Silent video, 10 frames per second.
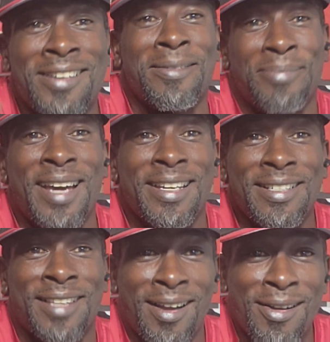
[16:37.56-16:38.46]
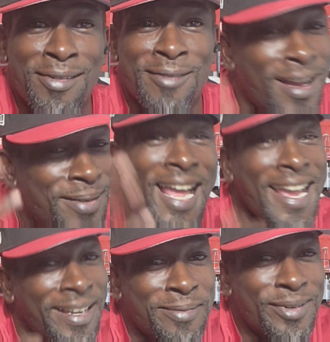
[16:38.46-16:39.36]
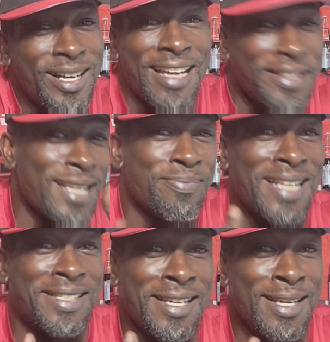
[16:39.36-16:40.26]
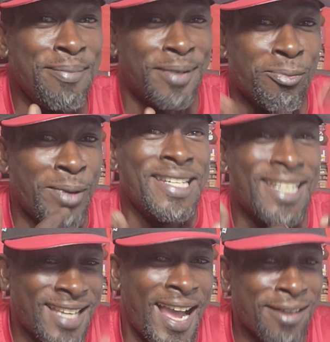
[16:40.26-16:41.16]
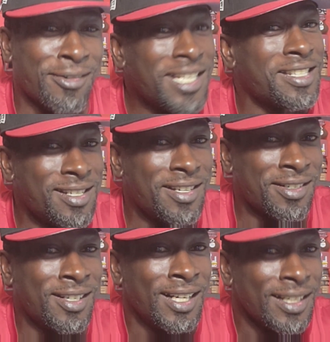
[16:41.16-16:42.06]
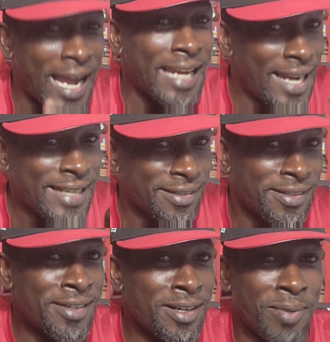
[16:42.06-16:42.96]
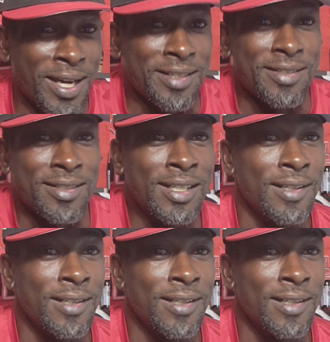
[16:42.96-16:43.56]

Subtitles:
Thunder Buddies, dog. I like them. That's my team to win the title this year. I like the Thunder Buddies.